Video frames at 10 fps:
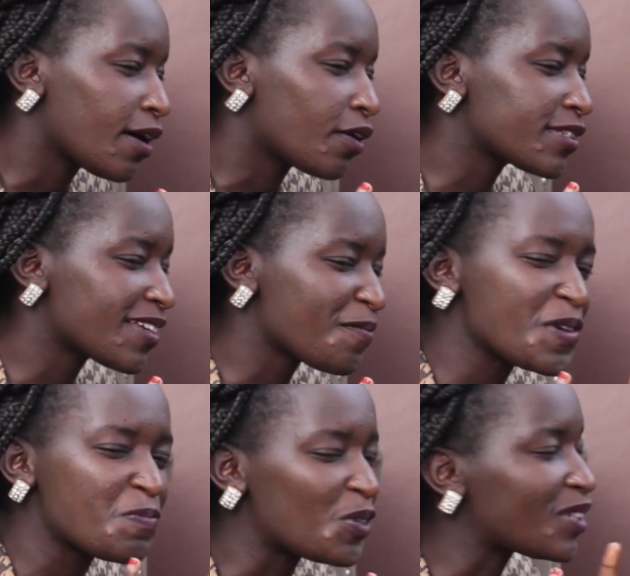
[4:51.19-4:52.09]
Because
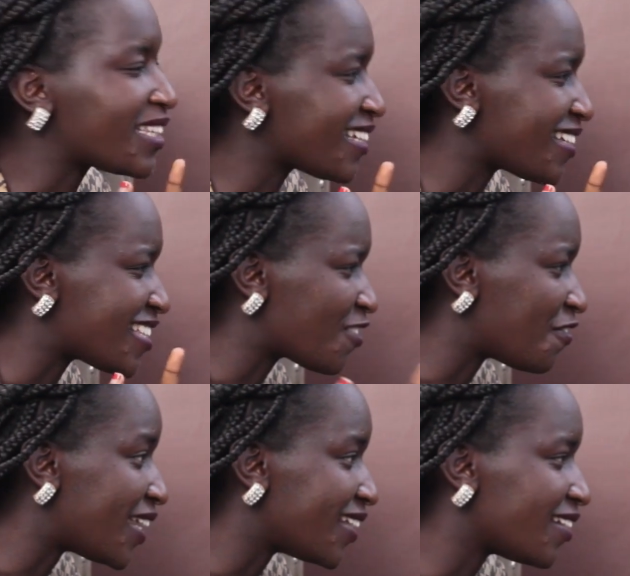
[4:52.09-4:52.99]
people think it's
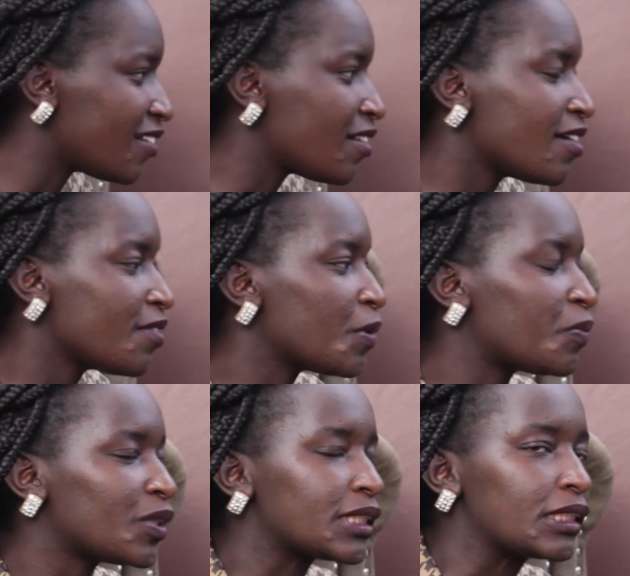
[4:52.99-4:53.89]
fun,
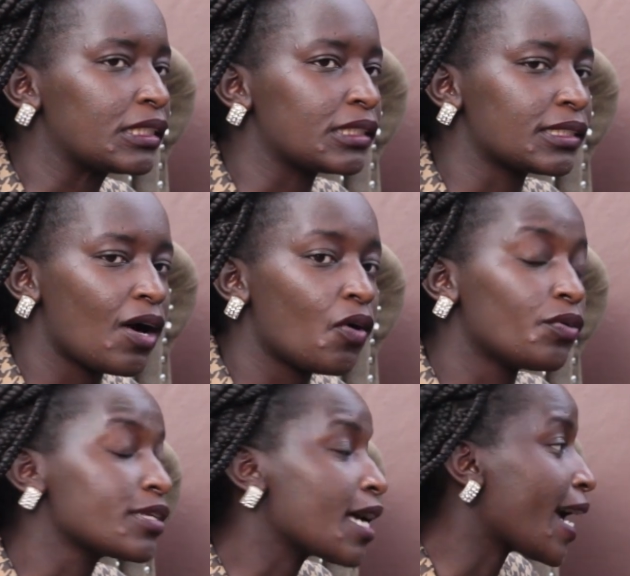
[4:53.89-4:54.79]
people think it's,
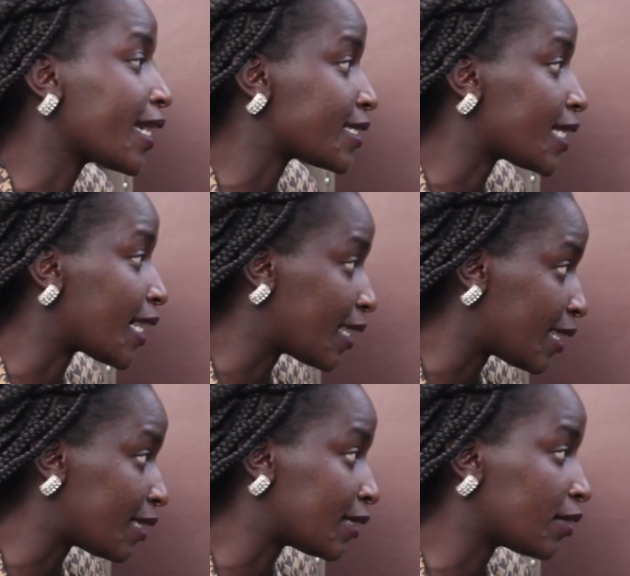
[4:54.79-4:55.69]
I get a
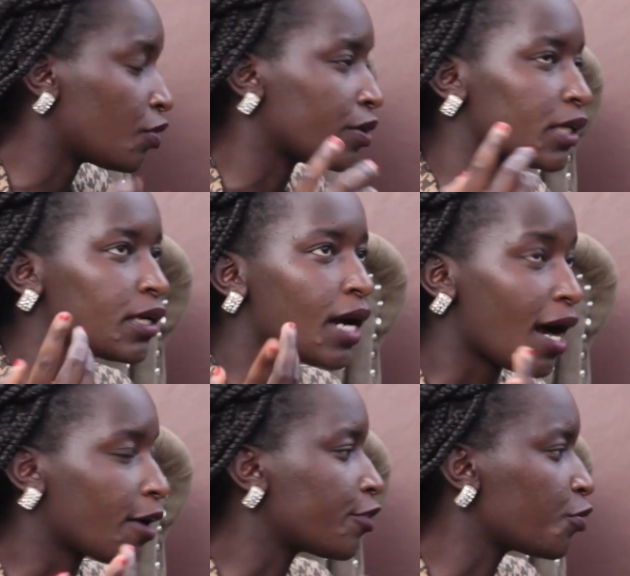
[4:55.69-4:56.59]
gang or
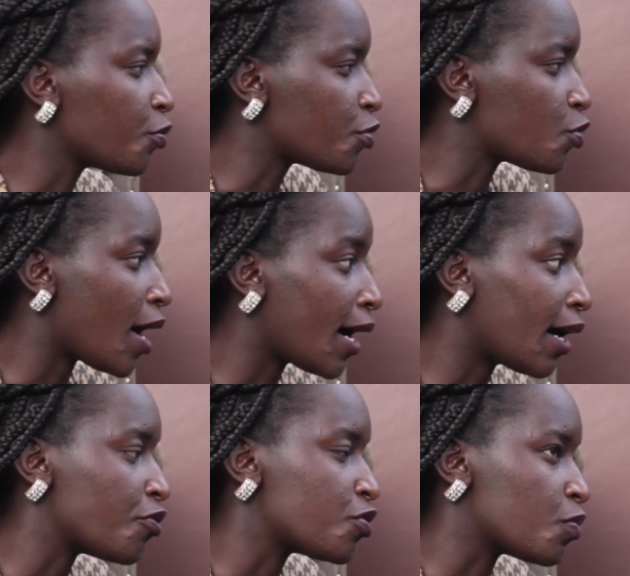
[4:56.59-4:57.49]
a crew to hang
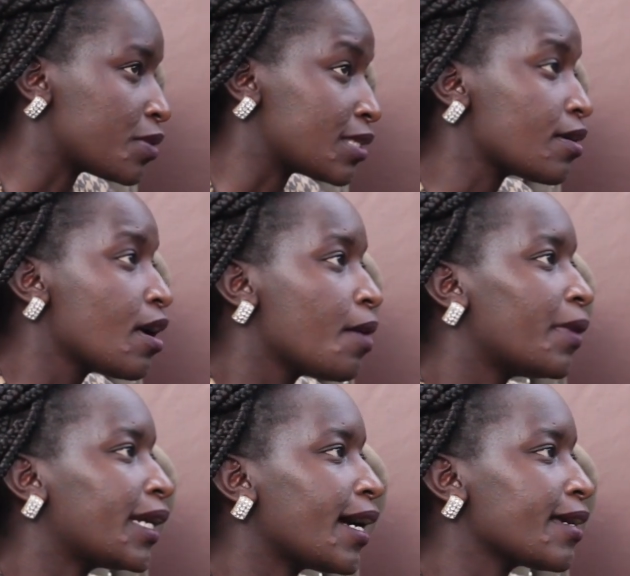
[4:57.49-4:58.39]
out with,
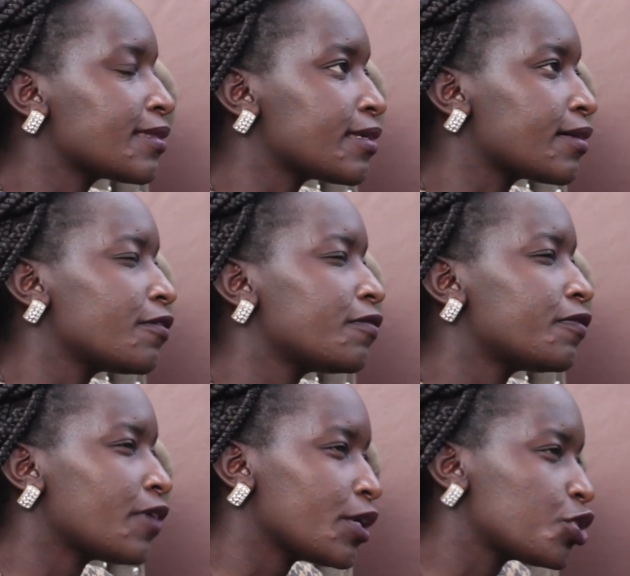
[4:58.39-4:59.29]
but I think
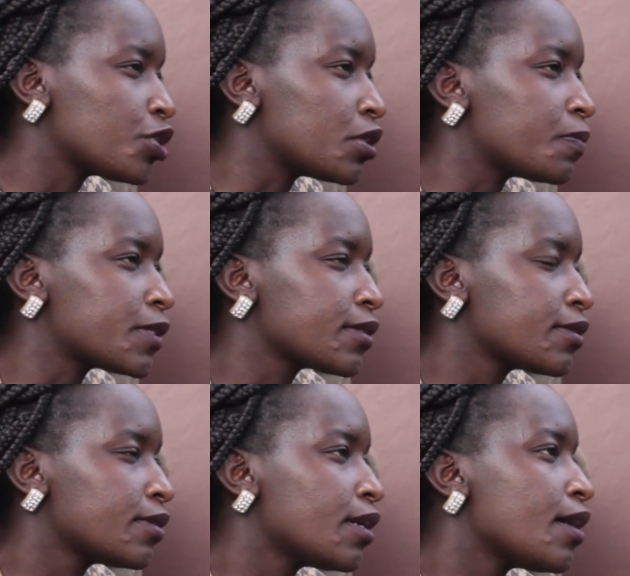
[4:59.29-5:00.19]
friendships
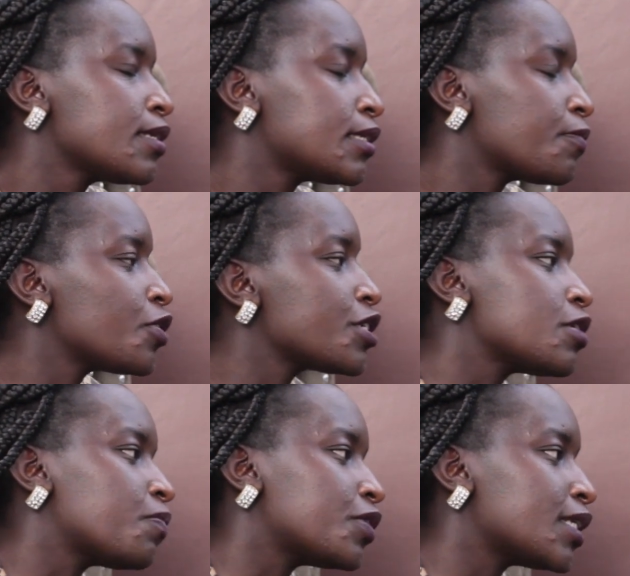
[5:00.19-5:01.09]
is the most
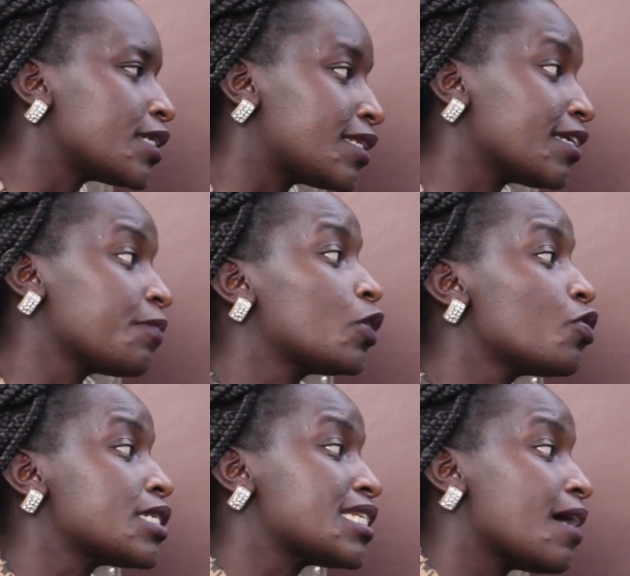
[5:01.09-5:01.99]
important thing,
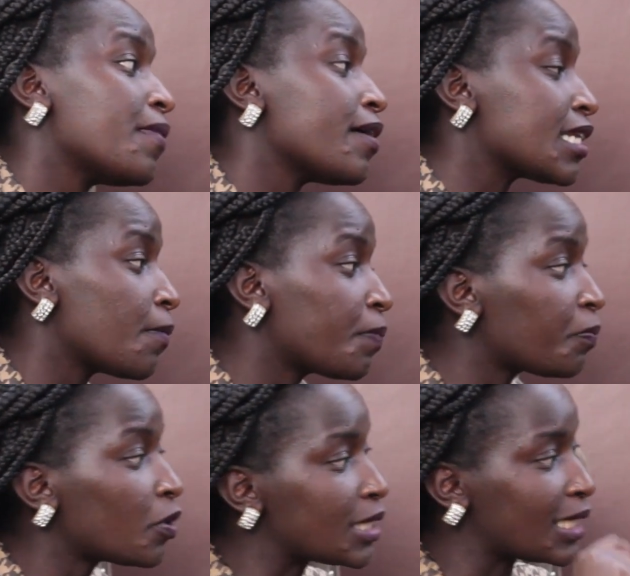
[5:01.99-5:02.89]
because some
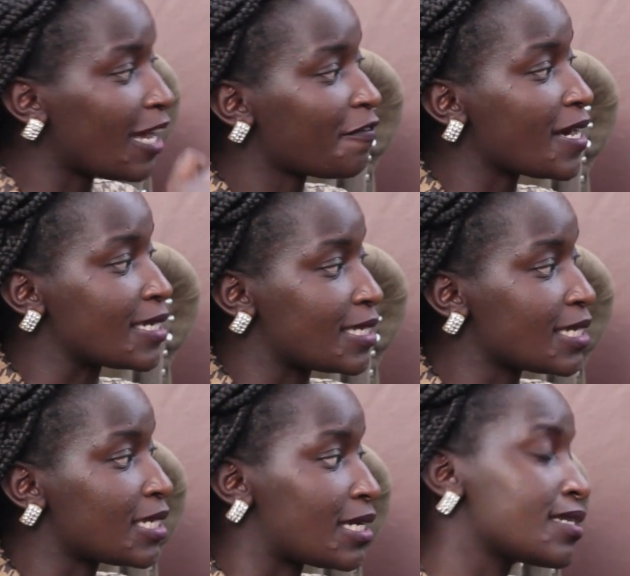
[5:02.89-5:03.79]
people's life
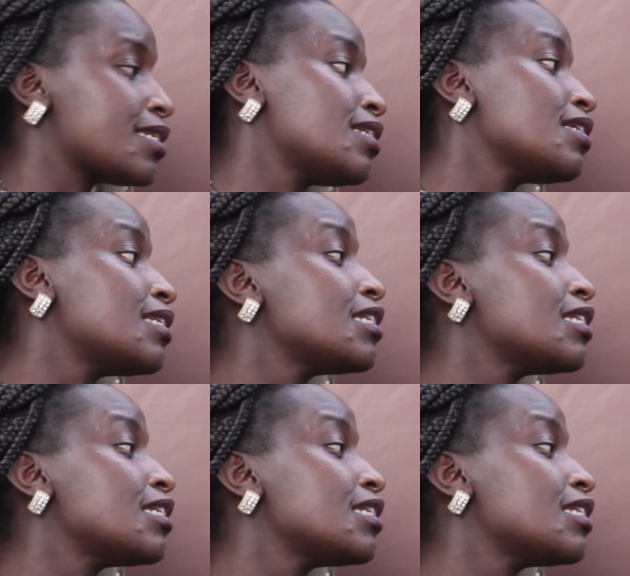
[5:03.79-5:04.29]
existence is